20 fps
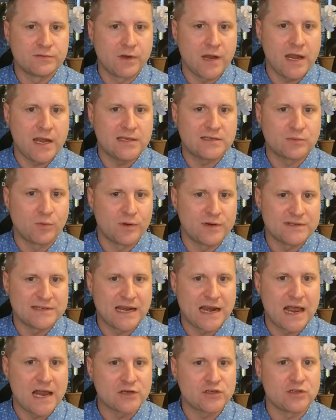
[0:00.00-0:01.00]
rates, what does
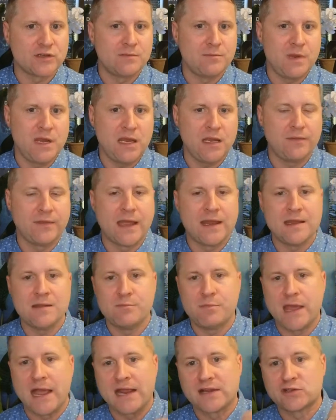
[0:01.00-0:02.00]
that actually mean? That
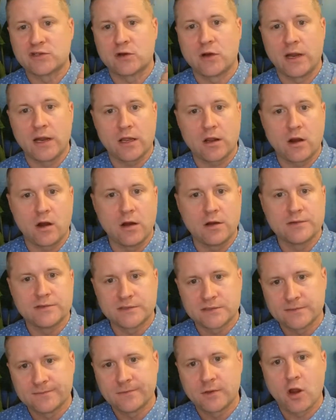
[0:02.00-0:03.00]
impacts credit
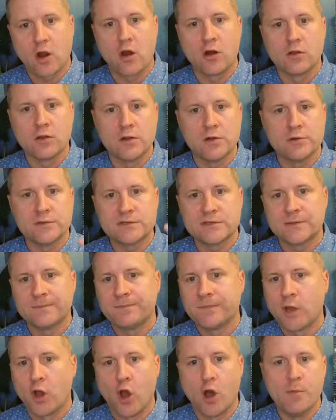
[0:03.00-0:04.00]
cards, car loans,
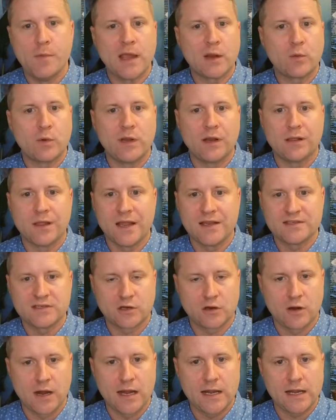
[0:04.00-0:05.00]
home equity lines of
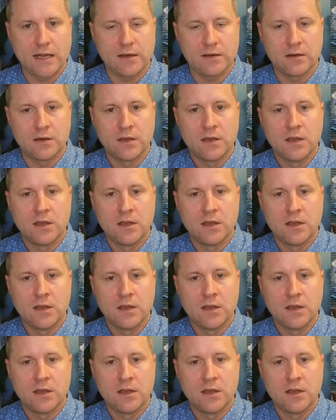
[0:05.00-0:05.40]
credit,